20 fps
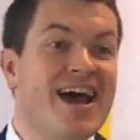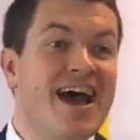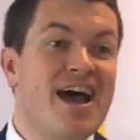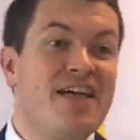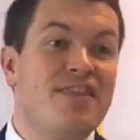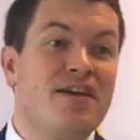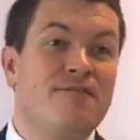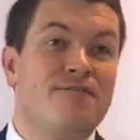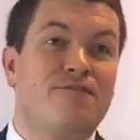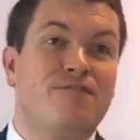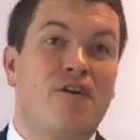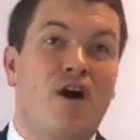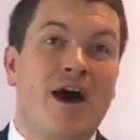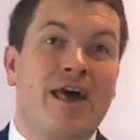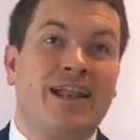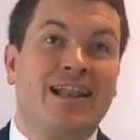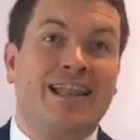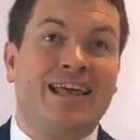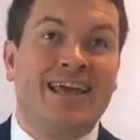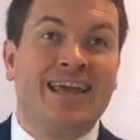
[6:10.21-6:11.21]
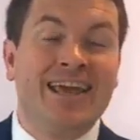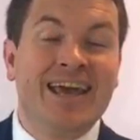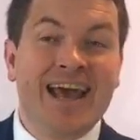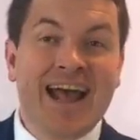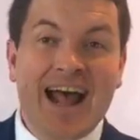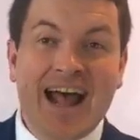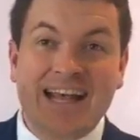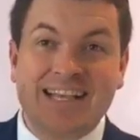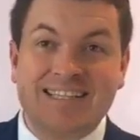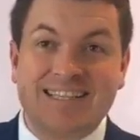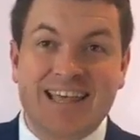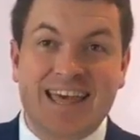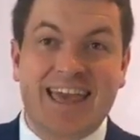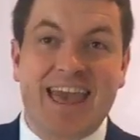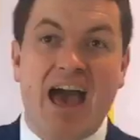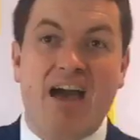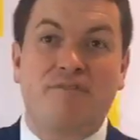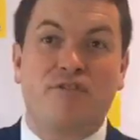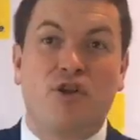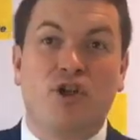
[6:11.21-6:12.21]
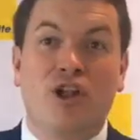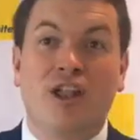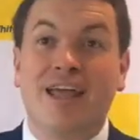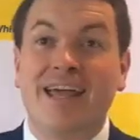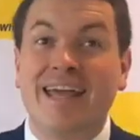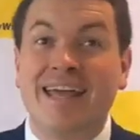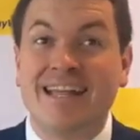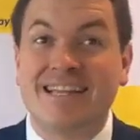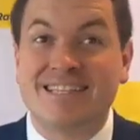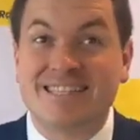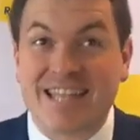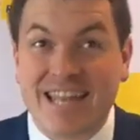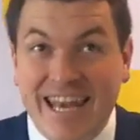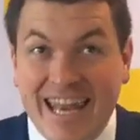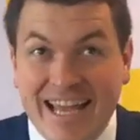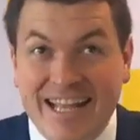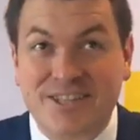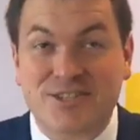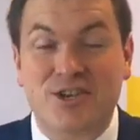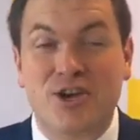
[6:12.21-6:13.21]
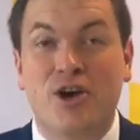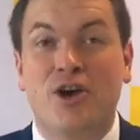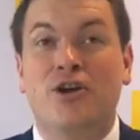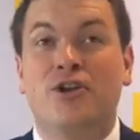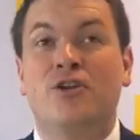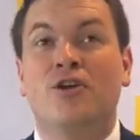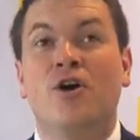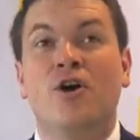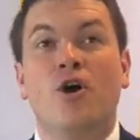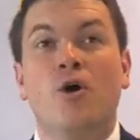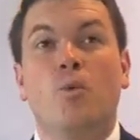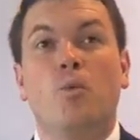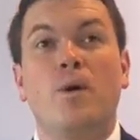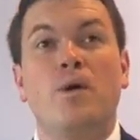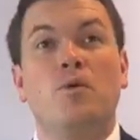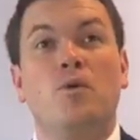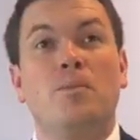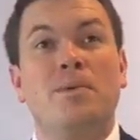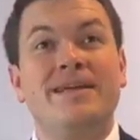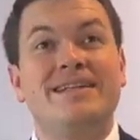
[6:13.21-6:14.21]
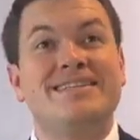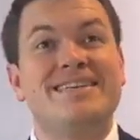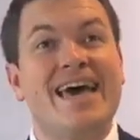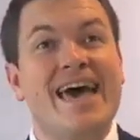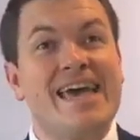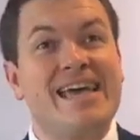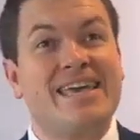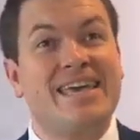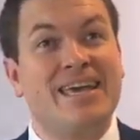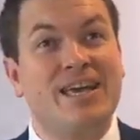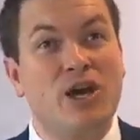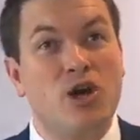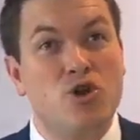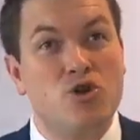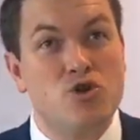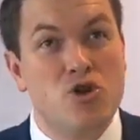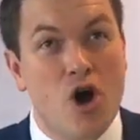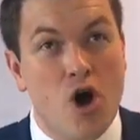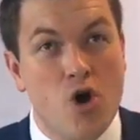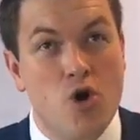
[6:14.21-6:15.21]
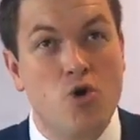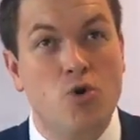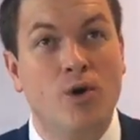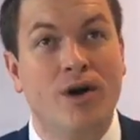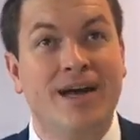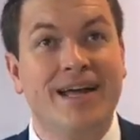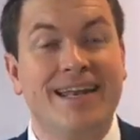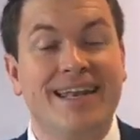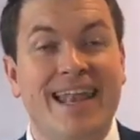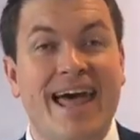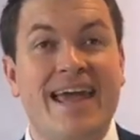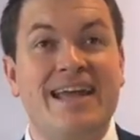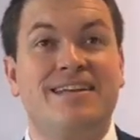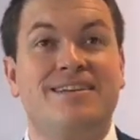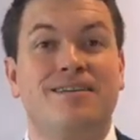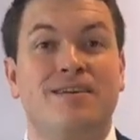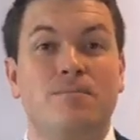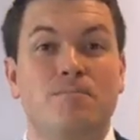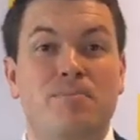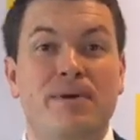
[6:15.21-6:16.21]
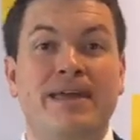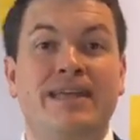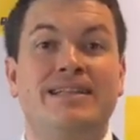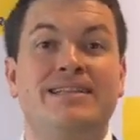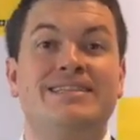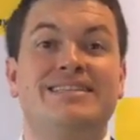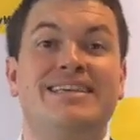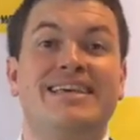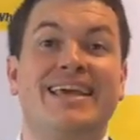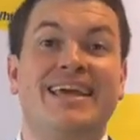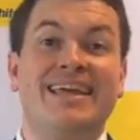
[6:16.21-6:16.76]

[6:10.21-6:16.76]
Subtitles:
And then finally, as the gavel hits the lectern, we will be taking no late bids.